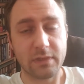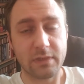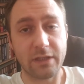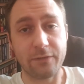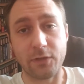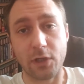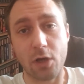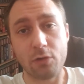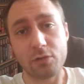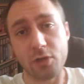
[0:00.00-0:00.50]

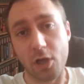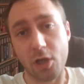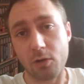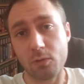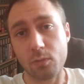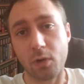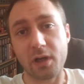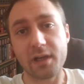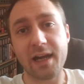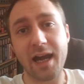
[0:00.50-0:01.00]
If you don't know
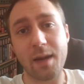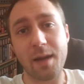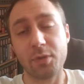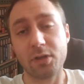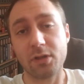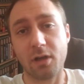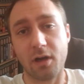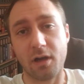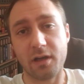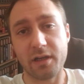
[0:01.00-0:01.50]
what
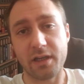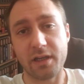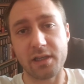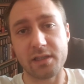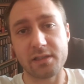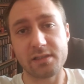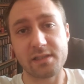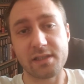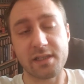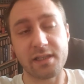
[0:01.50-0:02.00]
COPPA law
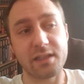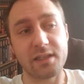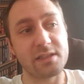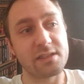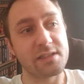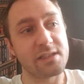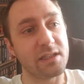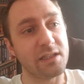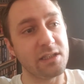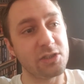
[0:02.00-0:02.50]
is, it
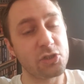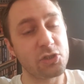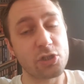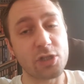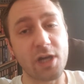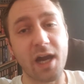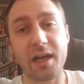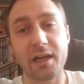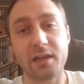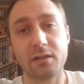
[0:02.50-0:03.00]
is the
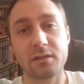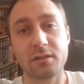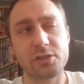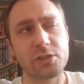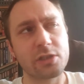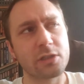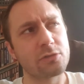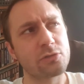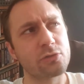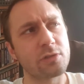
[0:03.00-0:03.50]

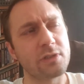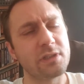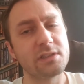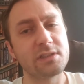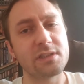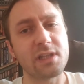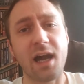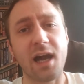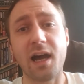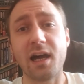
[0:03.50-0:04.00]

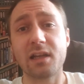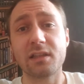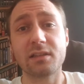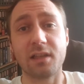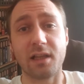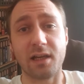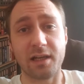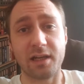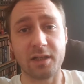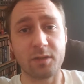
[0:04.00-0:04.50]
Children's
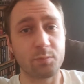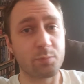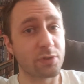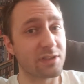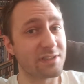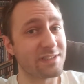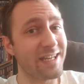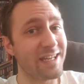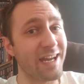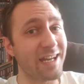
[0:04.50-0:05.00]
Online
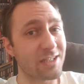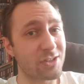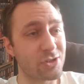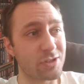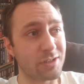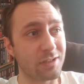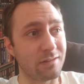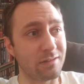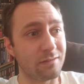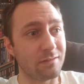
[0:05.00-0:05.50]

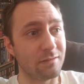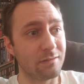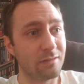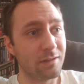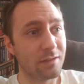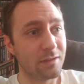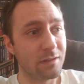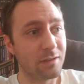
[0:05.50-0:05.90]
Protection